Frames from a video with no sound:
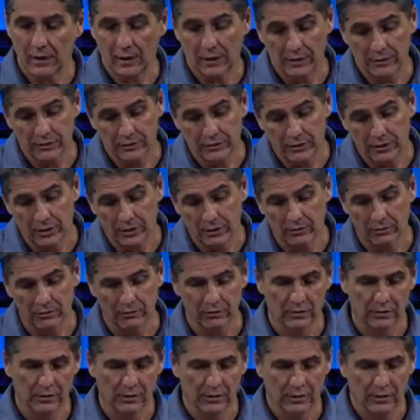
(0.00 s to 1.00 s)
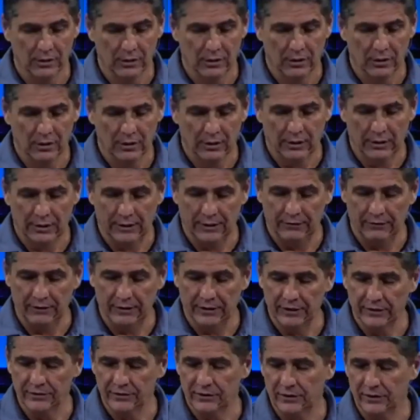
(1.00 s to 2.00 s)
And so it even
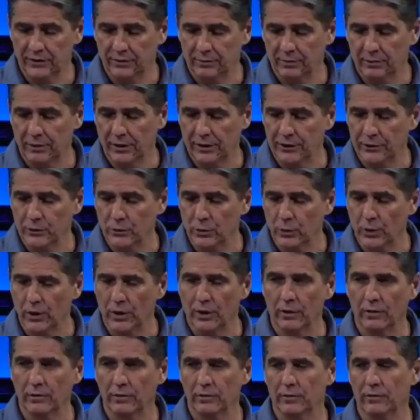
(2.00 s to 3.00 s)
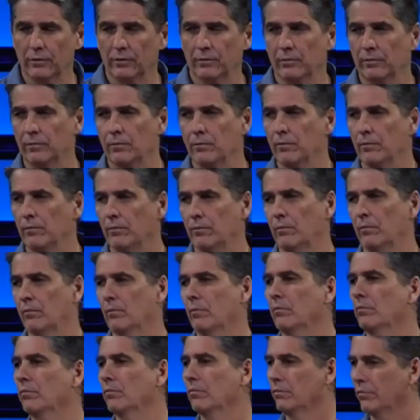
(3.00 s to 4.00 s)
gets to the place where
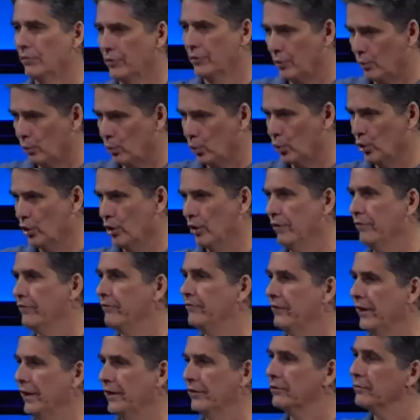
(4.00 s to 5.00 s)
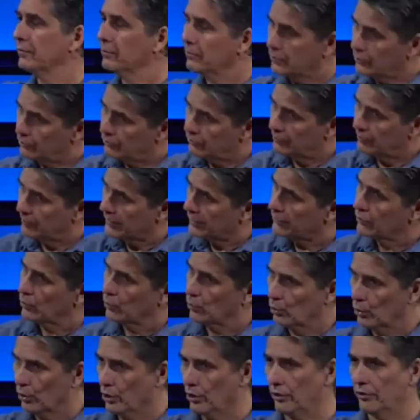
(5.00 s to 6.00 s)
the word faith movement,
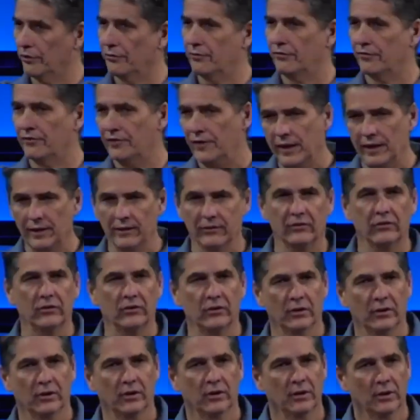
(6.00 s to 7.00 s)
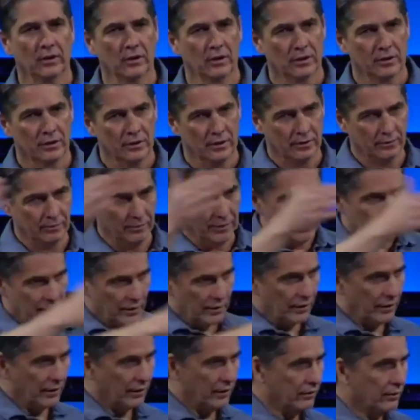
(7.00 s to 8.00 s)
word faith. In the
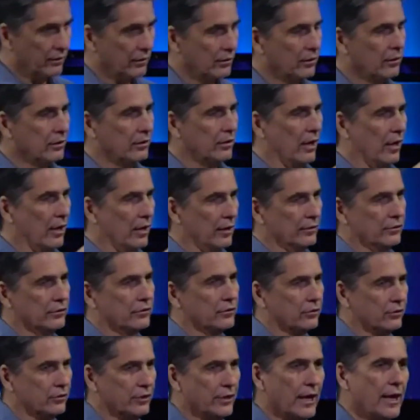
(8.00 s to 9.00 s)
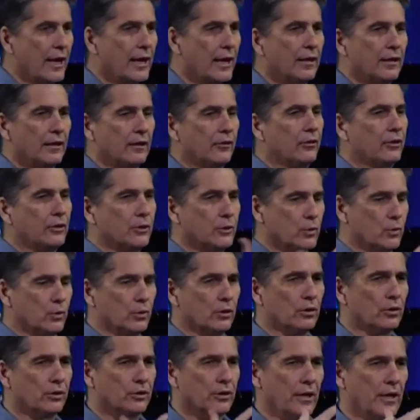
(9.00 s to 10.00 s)
beginning, God created this
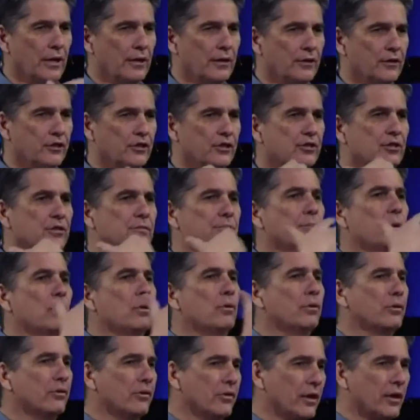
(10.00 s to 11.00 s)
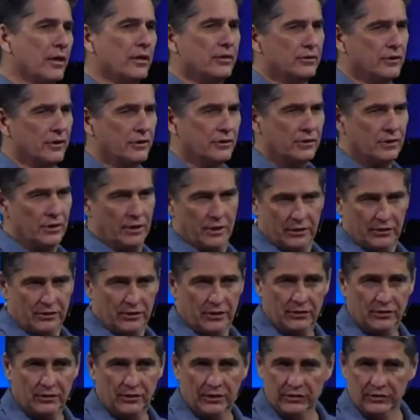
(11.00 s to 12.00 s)
world, and he spoke things into
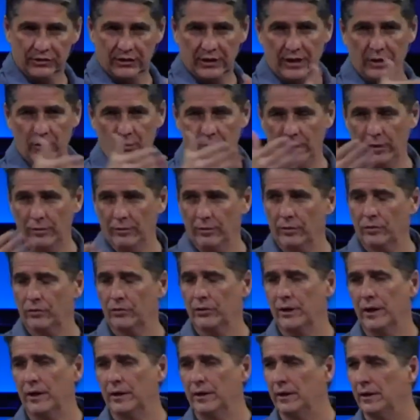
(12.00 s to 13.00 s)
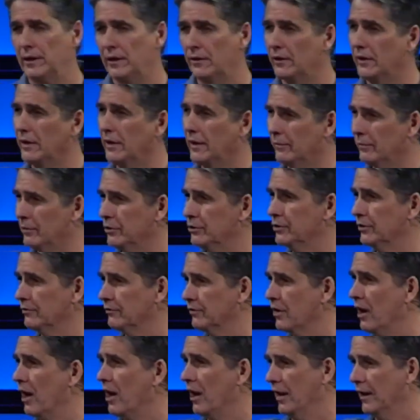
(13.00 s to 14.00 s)
existence, and we were created in the image of
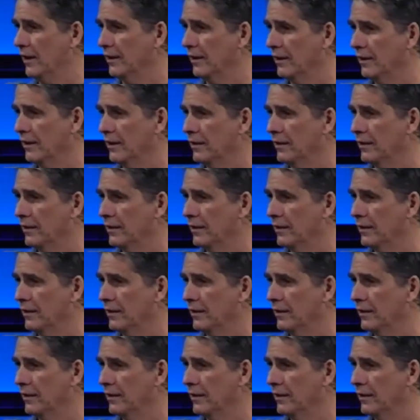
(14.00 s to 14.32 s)
God.